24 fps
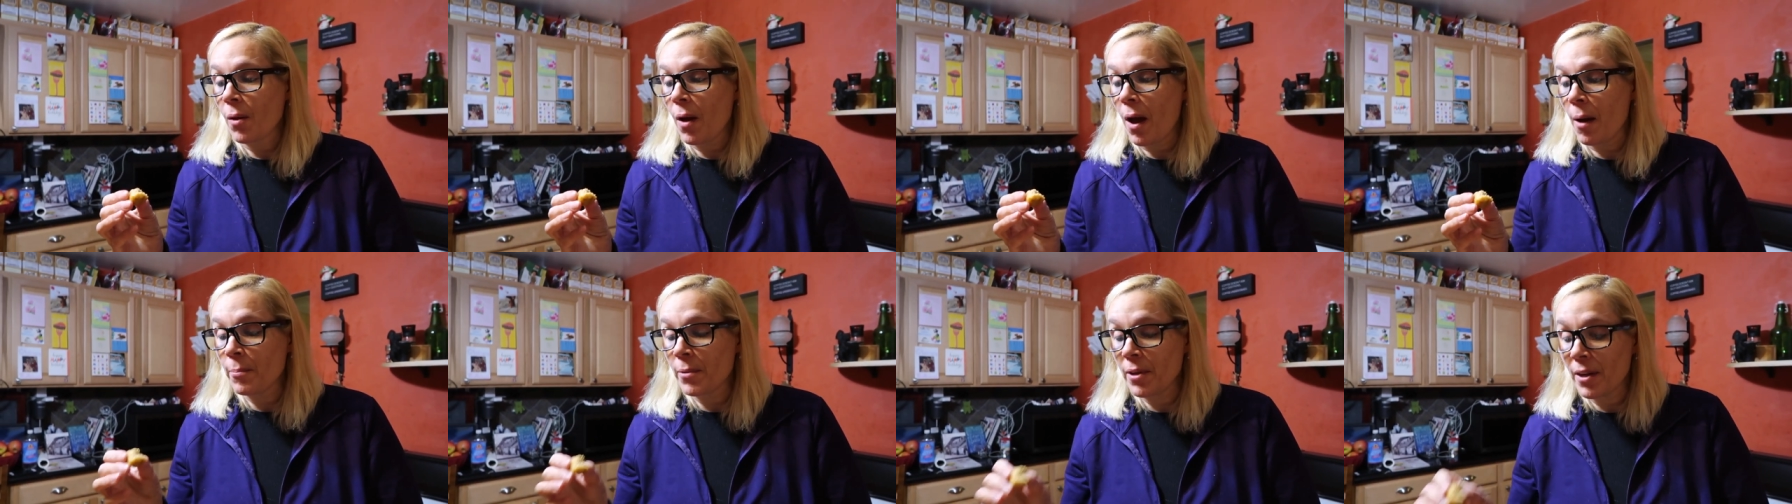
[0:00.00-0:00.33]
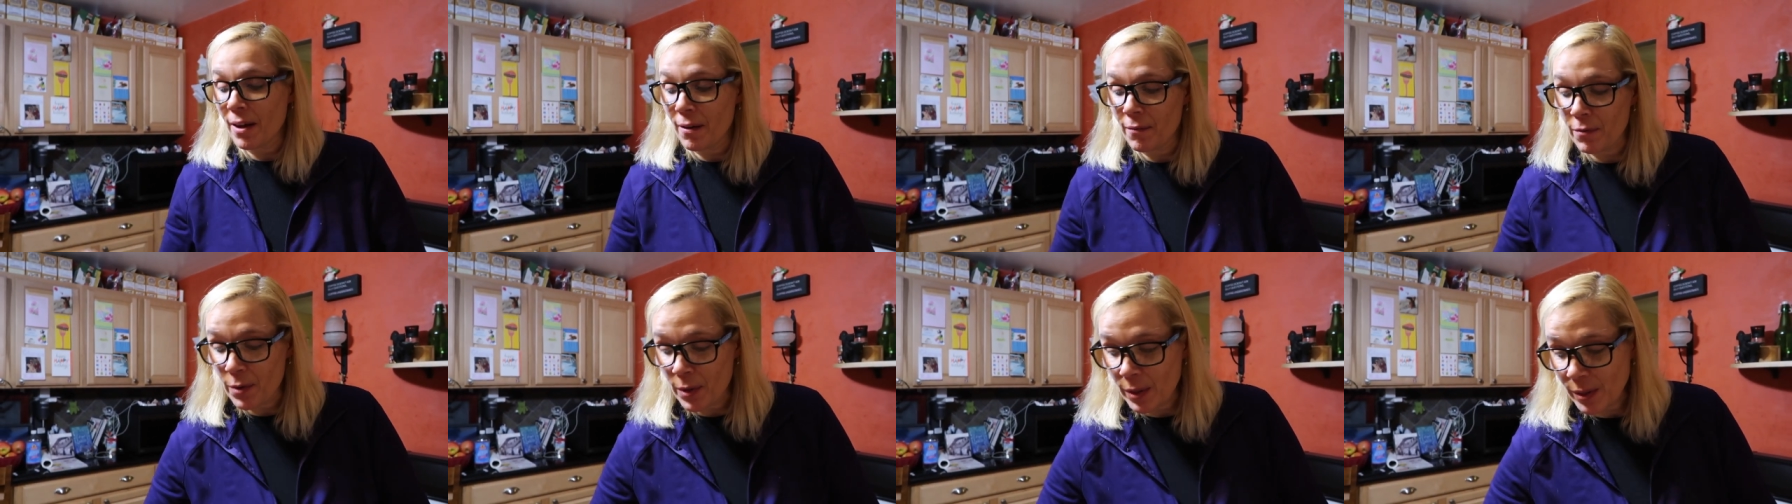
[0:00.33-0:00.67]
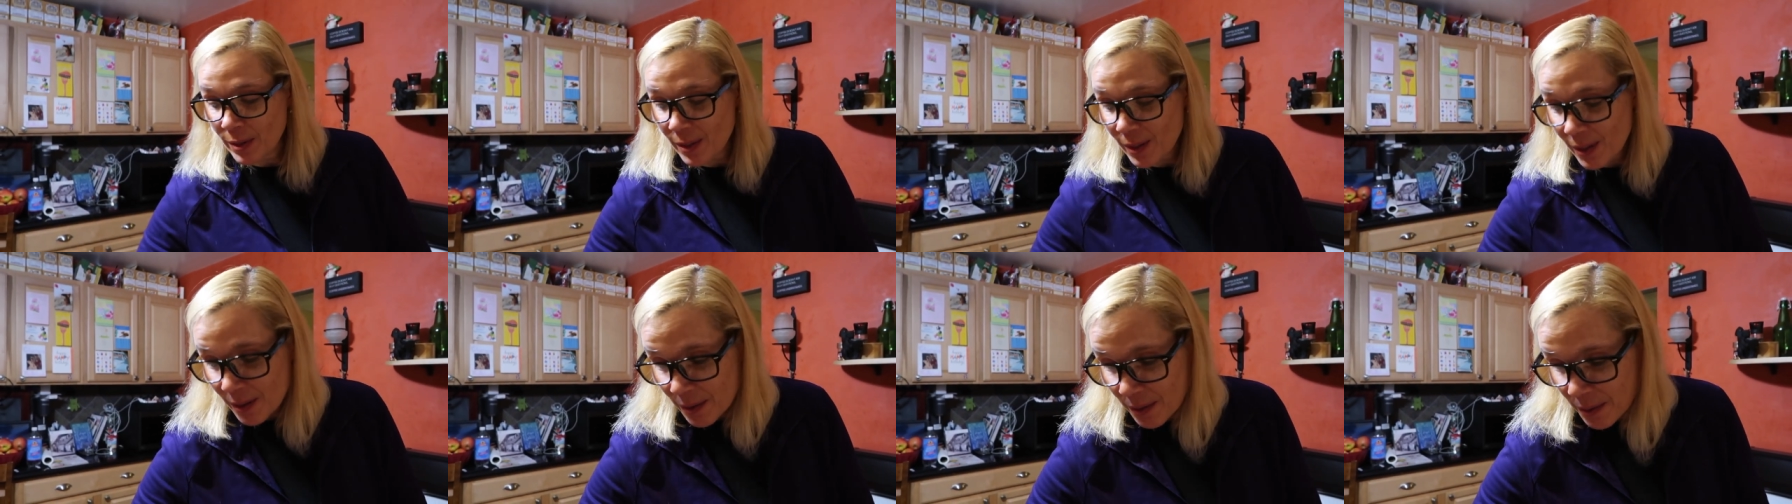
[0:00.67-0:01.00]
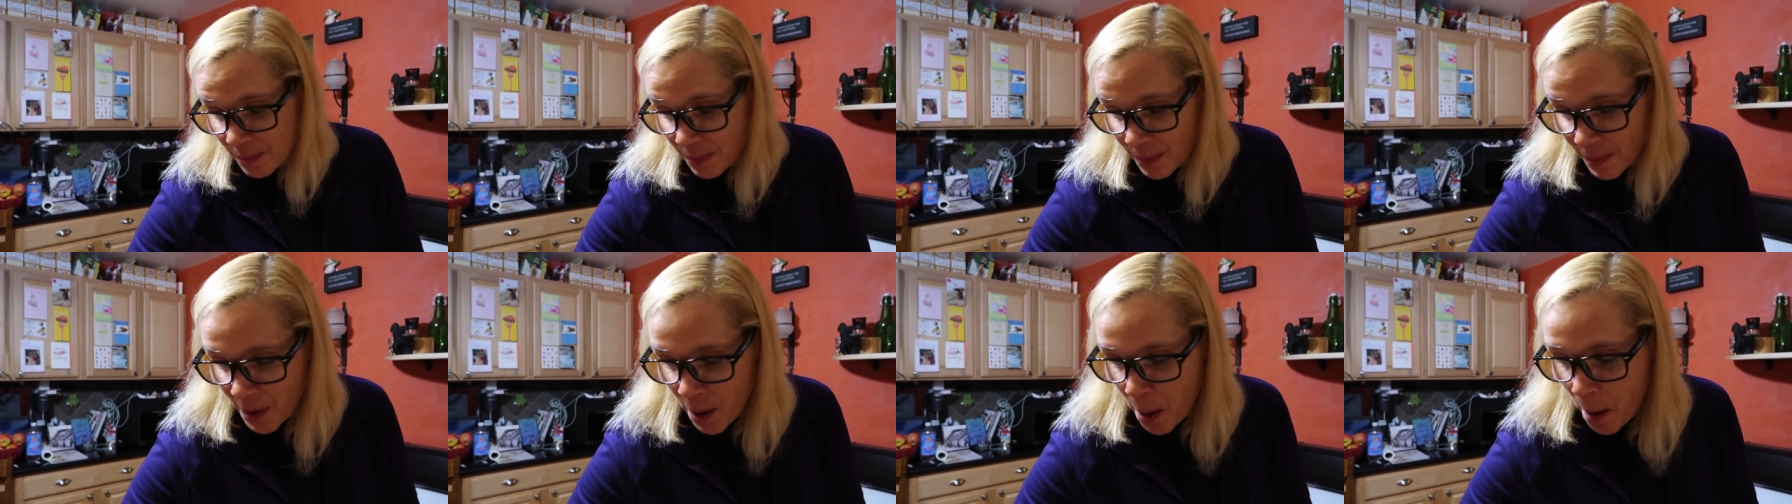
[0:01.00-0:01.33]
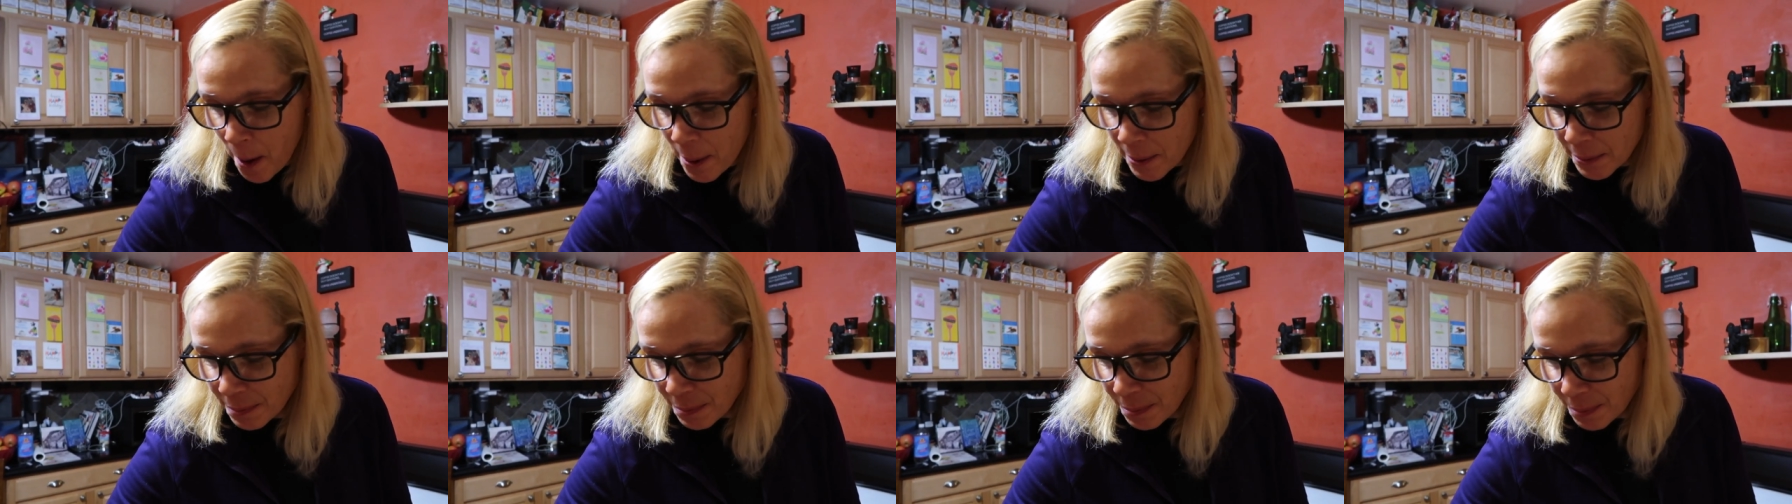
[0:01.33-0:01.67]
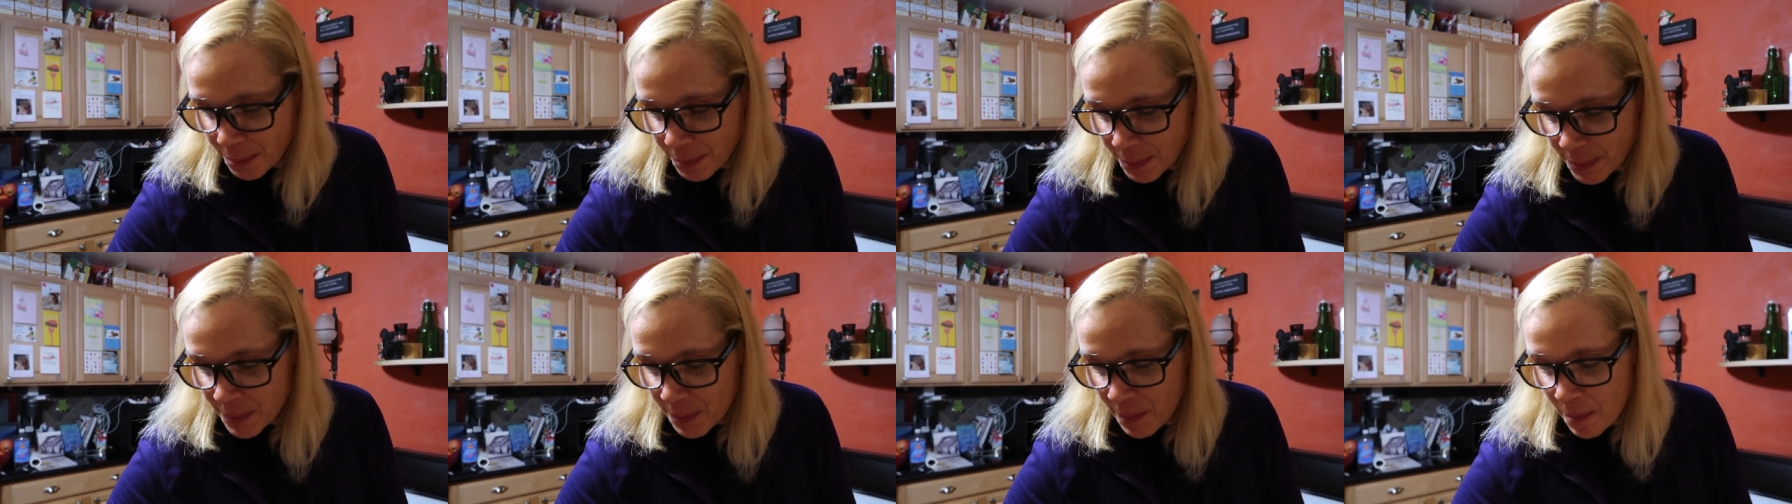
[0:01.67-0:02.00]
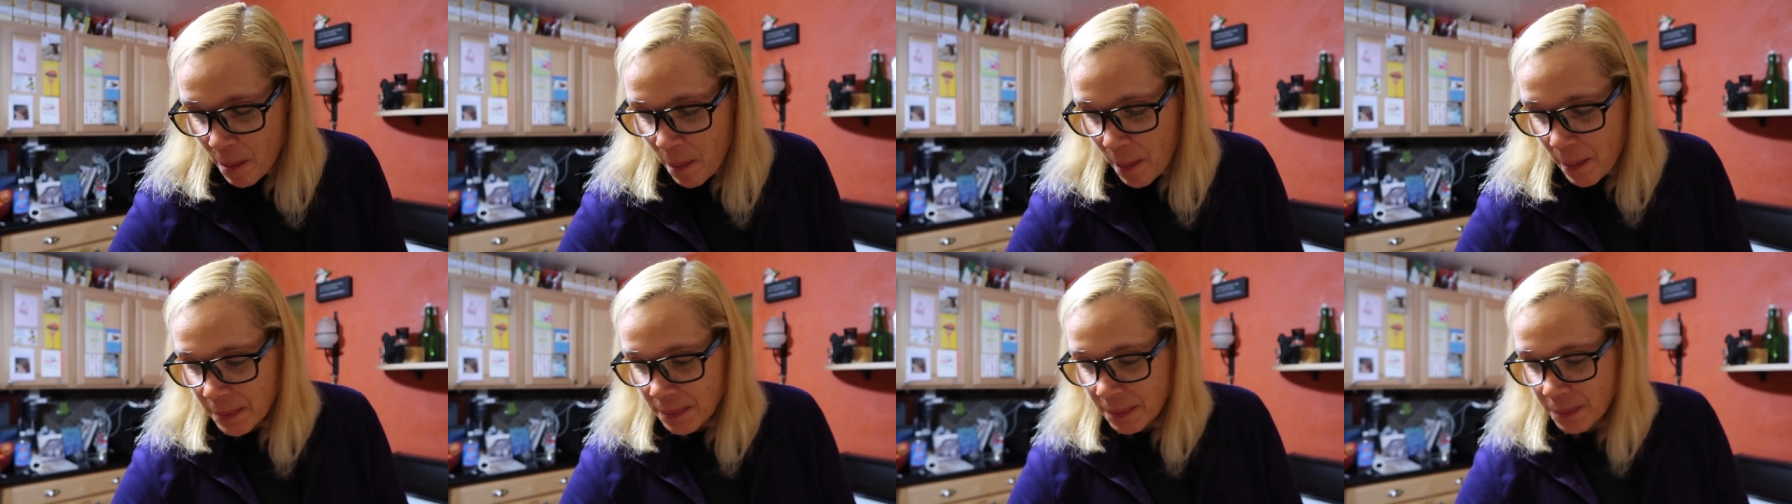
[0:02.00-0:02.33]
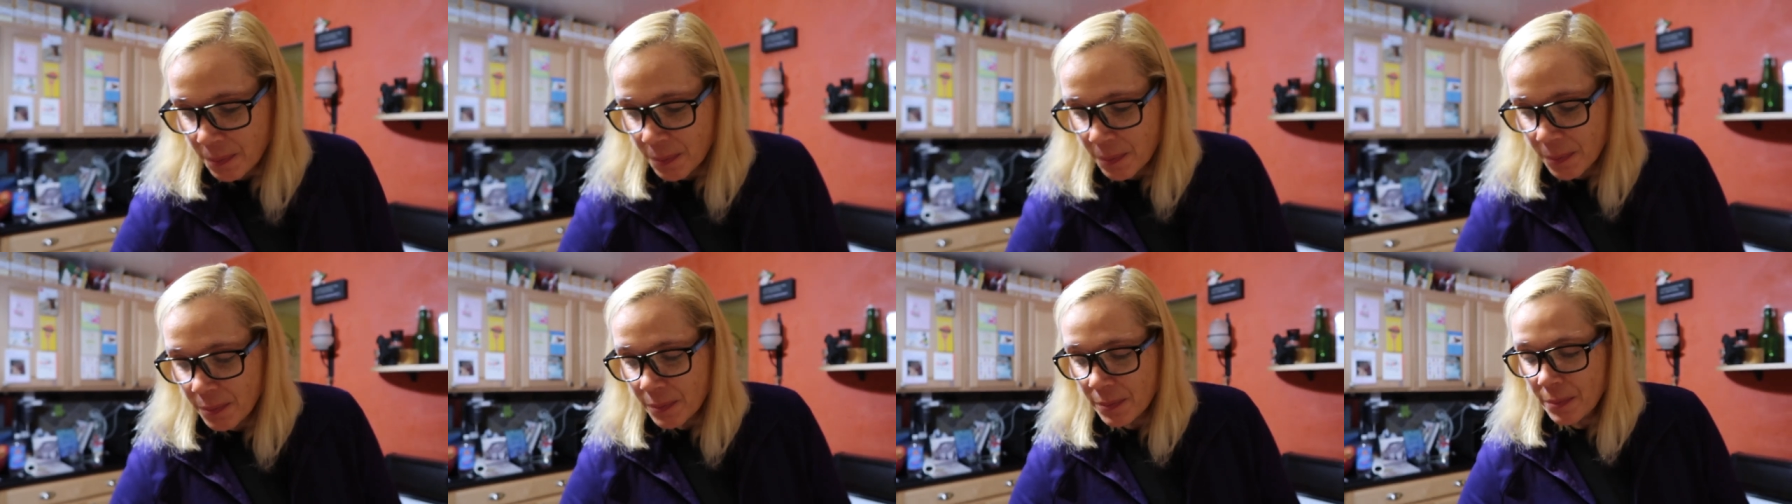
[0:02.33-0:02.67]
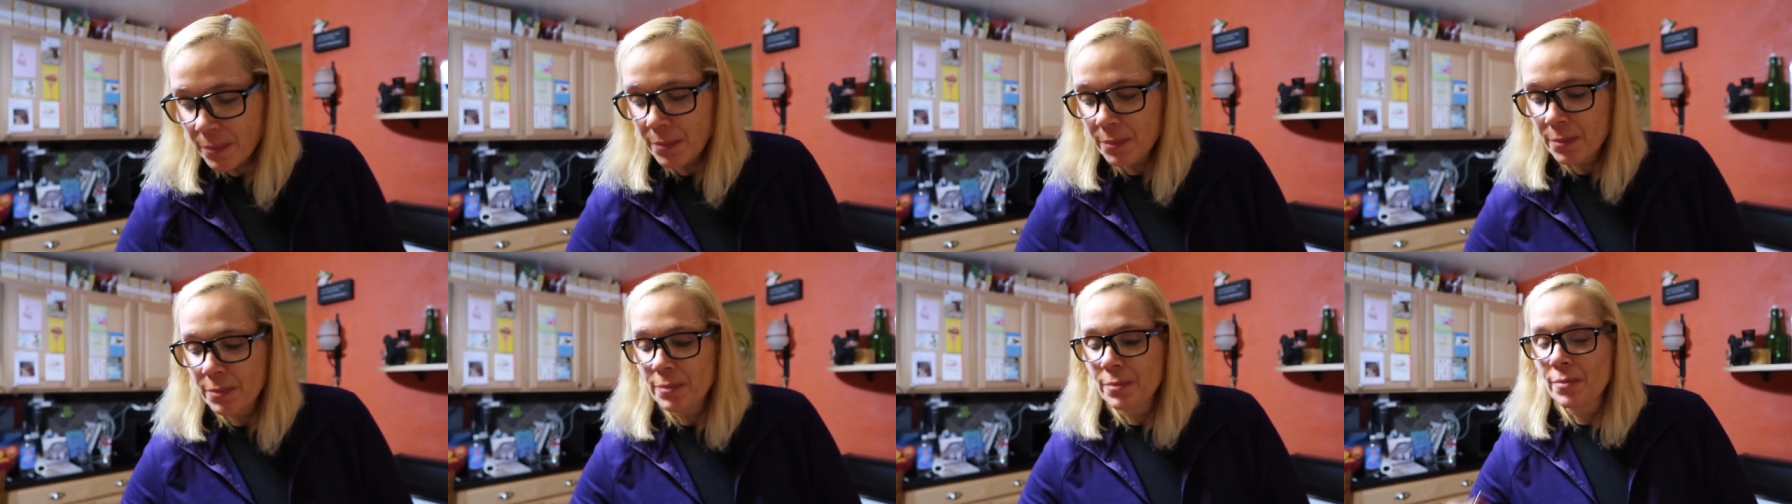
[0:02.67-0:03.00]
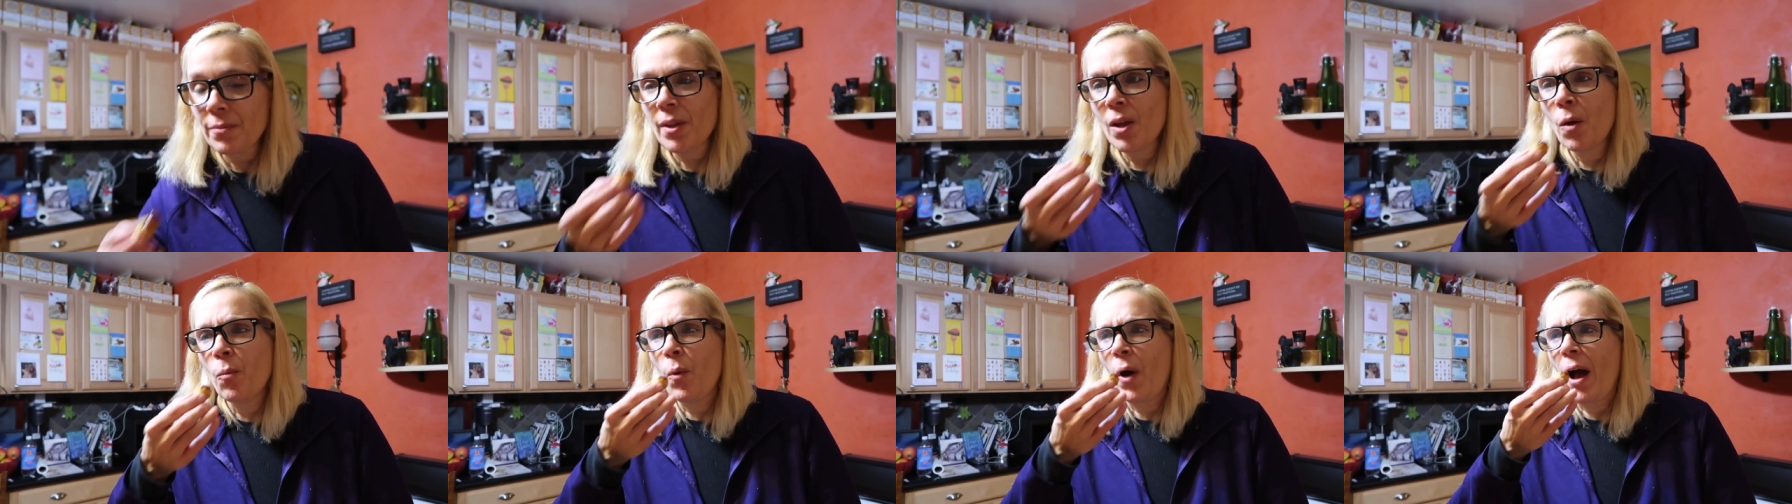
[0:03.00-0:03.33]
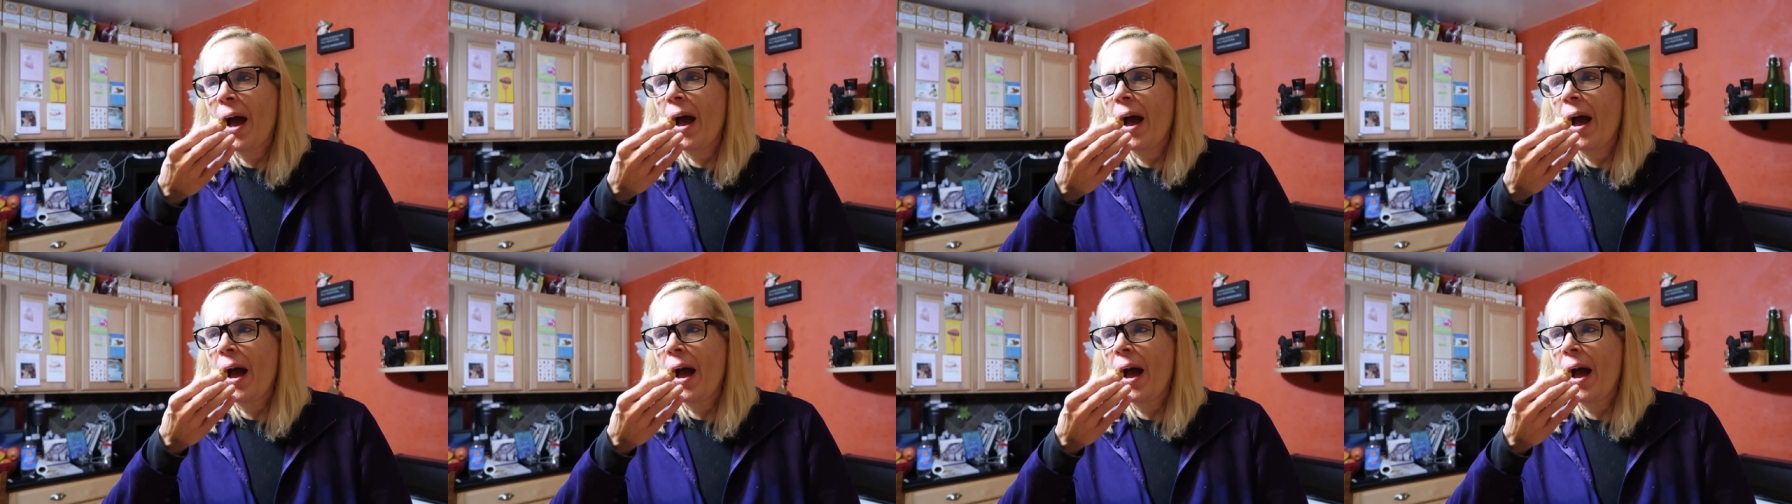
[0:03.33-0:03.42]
I'm gonna have the rest of this. Okay. So good.